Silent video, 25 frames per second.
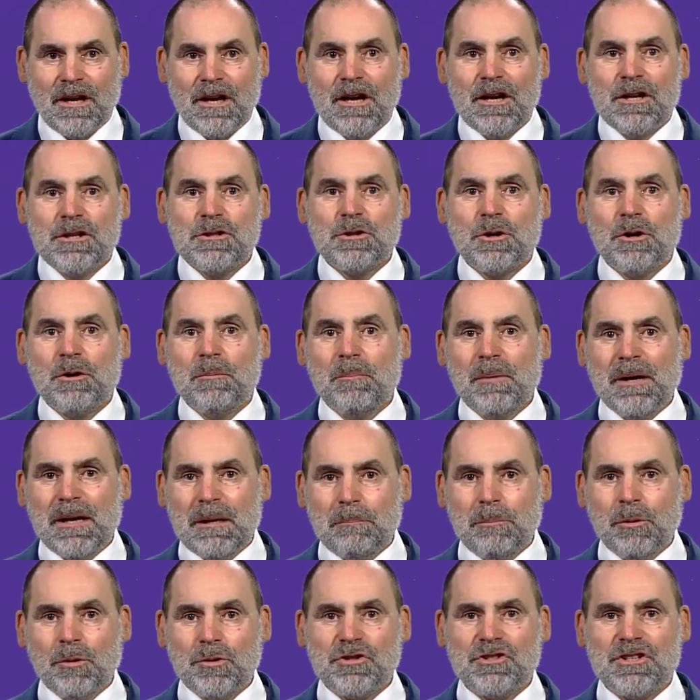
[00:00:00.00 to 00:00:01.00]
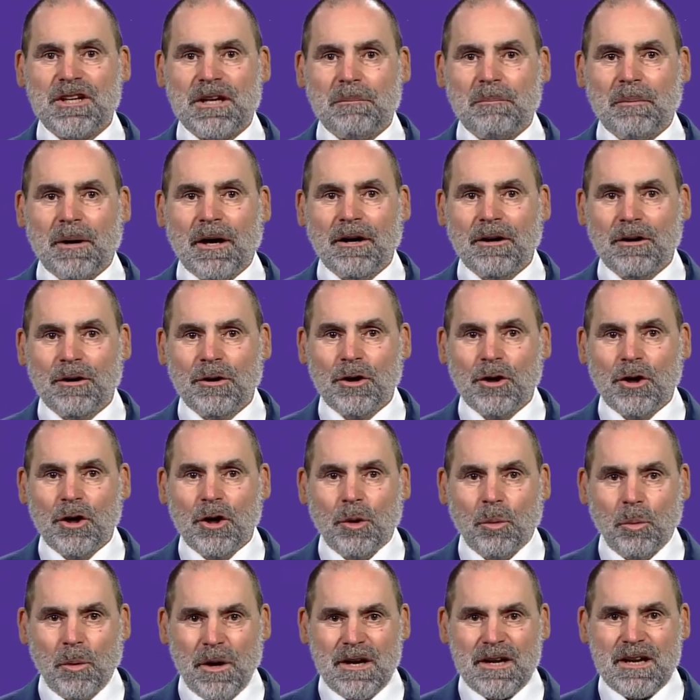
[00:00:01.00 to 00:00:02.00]
So at MilliporeSigma,
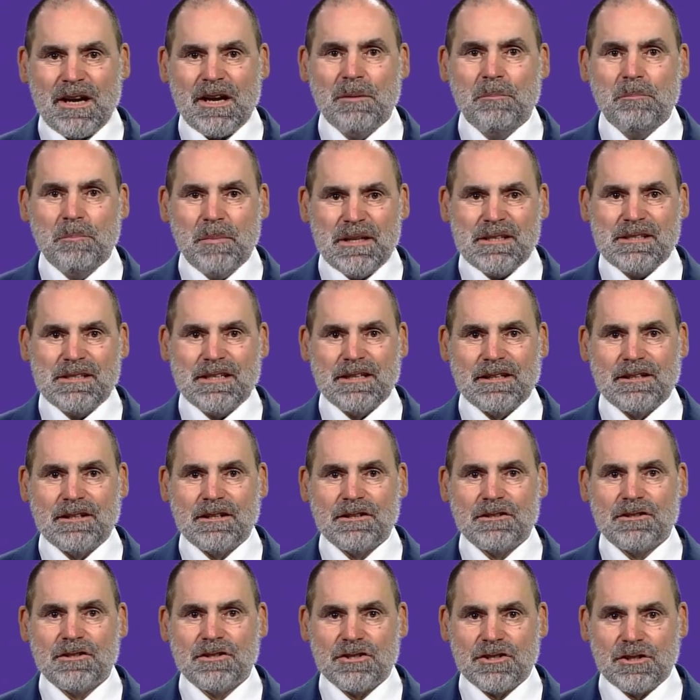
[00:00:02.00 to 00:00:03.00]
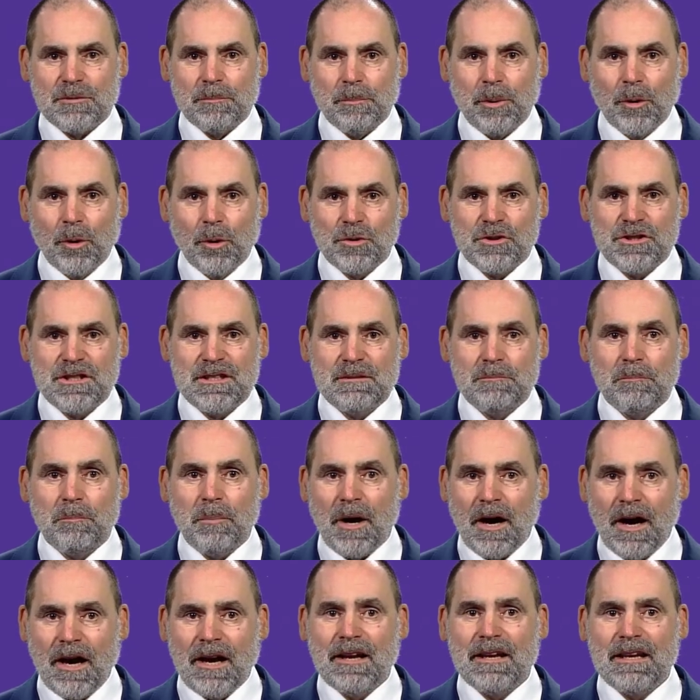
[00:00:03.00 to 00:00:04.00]
we are committed to supporting
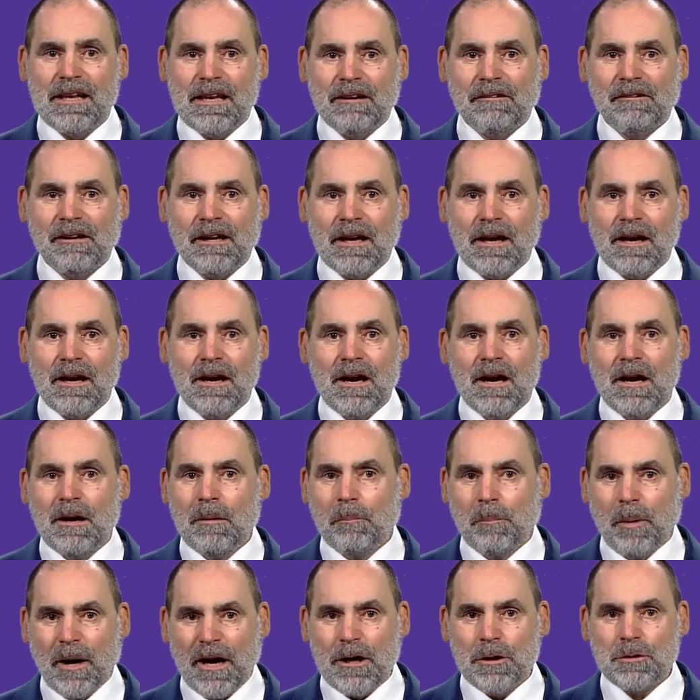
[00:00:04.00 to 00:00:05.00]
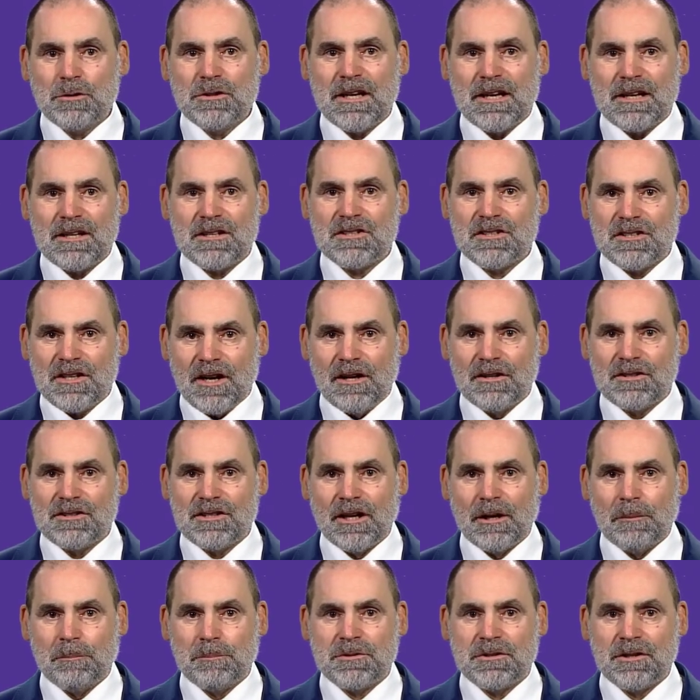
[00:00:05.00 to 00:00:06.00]
pioneering biotech
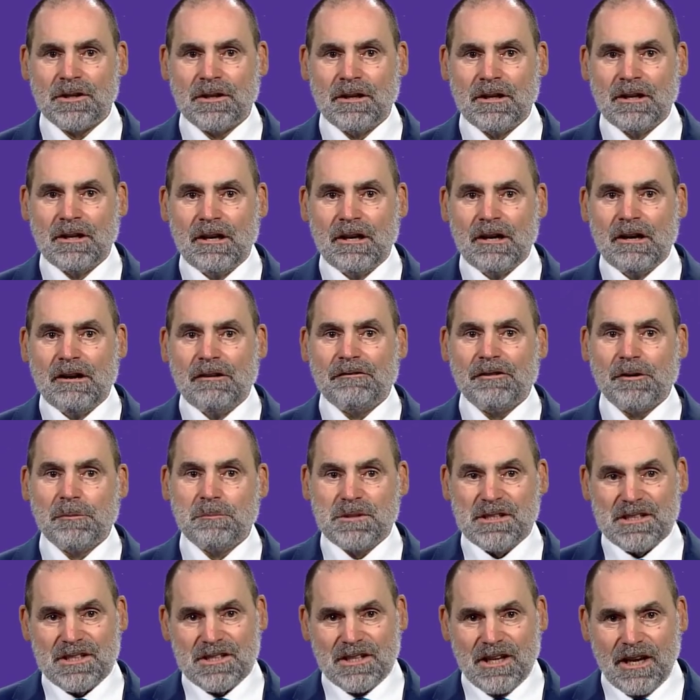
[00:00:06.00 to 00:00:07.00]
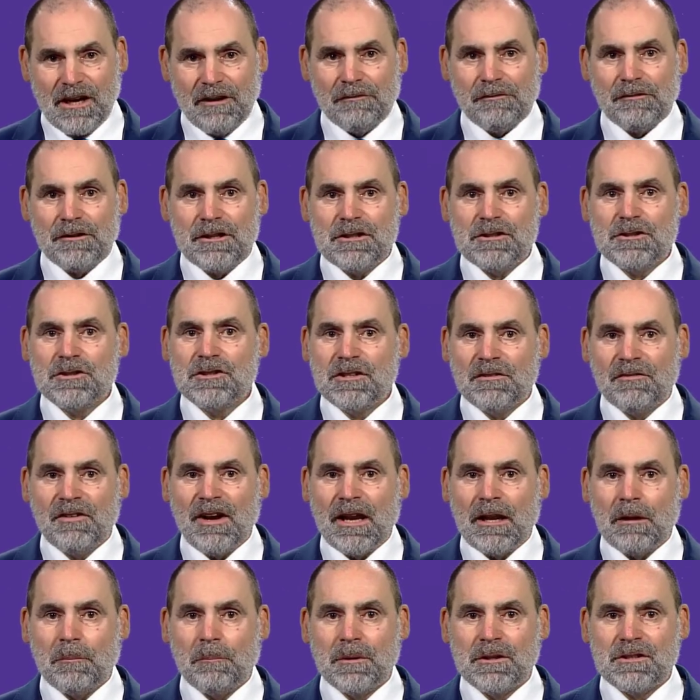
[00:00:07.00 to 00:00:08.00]
startups from discovery to
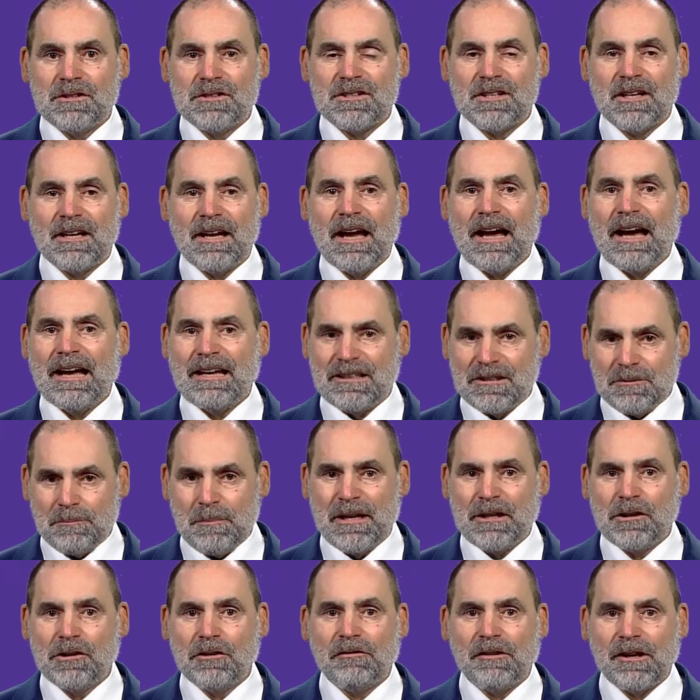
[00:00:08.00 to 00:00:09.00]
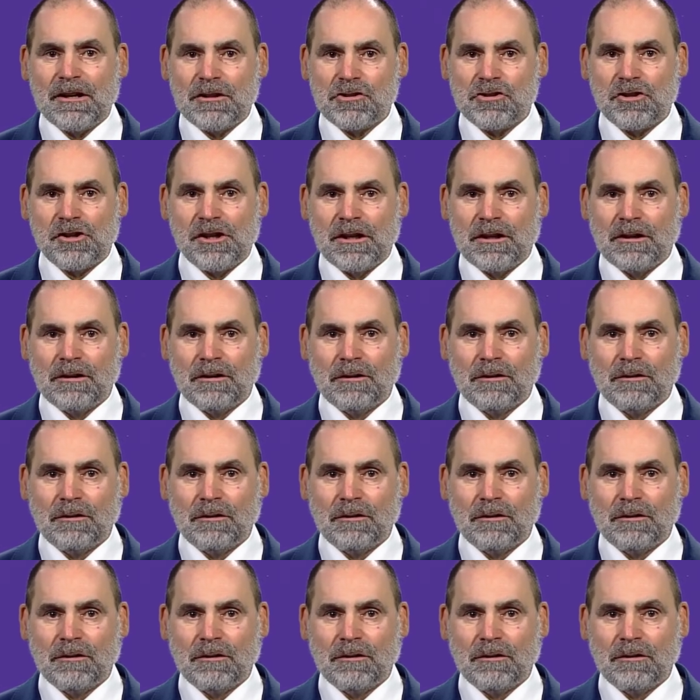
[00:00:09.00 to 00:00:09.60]
development and manufacturing.